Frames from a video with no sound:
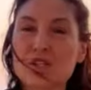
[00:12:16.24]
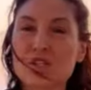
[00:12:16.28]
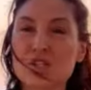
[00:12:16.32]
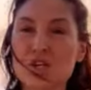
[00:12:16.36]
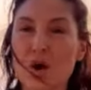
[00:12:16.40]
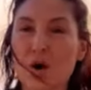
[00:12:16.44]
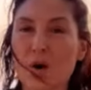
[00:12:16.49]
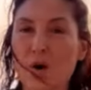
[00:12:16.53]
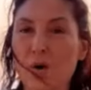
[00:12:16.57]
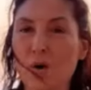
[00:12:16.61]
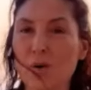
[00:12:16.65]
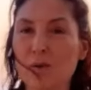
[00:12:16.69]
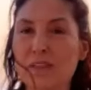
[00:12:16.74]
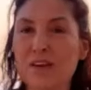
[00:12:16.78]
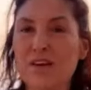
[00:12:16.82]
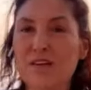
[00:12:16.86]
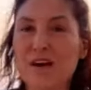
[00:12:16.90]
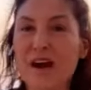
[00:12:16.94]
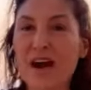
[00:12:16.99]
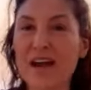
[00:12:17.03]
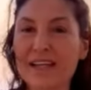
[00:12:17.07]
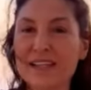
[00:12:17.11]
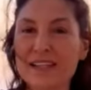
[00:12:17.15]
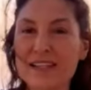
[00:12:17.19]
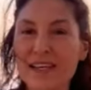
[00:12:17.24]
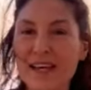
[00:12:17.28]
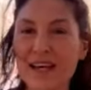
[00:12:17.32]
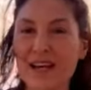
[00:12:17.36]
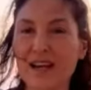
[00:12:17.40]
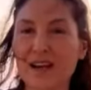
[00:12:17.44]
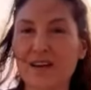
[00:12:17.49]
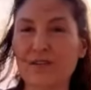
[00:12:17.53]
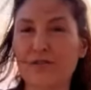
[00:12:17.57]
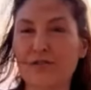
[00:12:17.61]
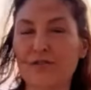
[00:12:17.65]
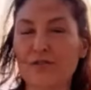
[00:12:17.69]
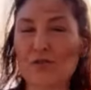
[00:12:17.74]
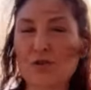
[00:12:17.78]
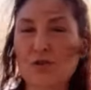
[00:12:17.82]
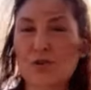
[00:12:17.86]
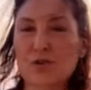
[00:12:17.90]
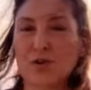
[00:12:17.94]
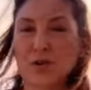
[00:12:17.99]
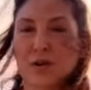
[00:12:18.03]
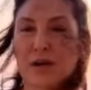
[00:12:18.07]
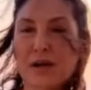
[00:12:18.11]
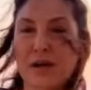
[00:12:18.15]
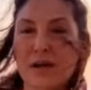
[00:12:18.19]
so they're ideal
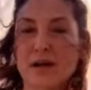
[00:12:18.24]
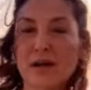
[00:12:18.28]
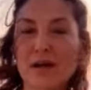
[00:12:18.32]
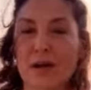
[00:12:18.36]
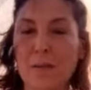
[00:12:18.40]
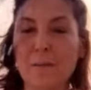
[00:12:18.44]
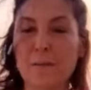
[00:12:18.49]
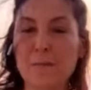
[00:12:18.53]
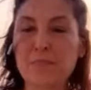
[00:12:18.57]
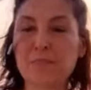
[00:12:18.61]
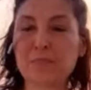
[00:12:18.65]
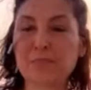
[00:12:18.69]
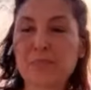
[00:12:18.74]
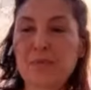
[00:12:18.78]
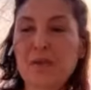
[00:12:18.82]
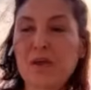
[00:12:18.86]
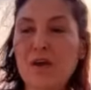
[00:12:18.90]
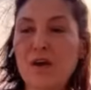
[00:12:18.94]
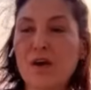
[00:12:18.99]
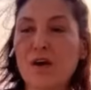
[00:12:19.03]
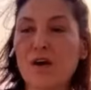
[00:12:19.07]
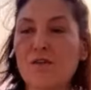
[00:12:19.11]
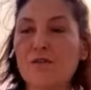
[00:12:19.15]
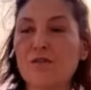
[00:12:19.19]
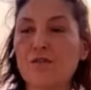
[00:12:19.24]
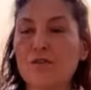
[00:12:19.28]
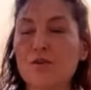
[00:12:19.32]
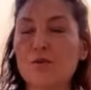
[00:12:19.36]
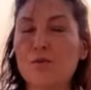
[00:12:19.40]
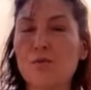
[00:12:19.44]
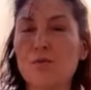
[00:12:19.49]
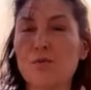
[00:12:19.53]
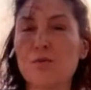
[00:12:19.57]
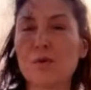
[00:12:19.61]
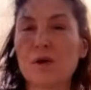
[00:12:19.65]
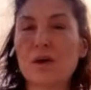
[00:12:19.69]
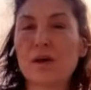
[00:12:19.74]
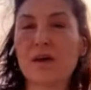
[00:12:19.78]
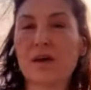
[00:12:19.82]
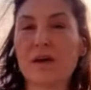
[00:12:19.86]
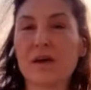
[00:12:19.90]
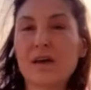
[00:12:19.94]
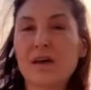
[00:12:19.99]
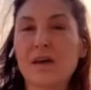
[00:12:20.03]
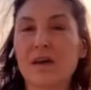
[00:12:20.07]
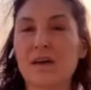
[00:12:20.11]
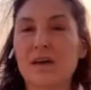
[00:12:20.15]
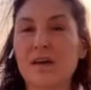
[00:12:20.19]
for um, for
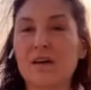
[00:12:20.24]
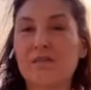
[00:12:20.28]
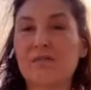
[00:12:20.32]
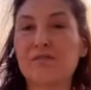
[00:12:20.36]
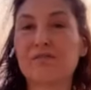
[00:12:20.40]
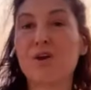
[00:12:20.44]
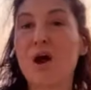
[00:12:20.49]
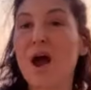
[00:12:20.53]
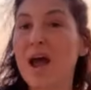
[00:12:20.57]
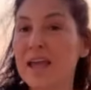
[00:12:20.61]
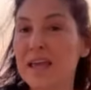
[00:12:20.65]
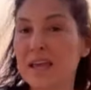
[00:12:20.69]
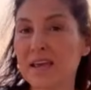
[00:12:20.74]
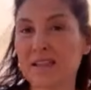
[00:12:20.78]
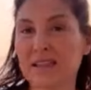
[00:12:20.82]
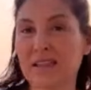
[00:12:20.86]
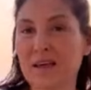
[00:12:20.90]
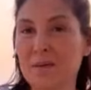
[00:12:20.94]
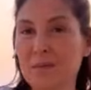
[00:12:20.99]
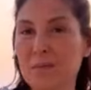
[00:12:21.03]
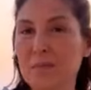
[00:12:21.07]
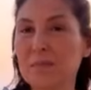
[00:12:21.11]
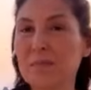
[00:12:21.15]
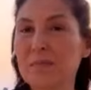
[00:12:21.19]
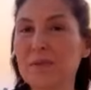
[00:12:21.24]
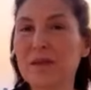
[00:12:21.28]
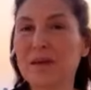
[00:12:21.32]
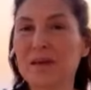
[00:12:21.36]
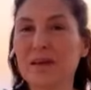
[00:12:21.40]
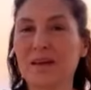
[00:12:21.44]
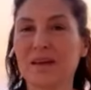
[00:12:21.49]
uh, frying them.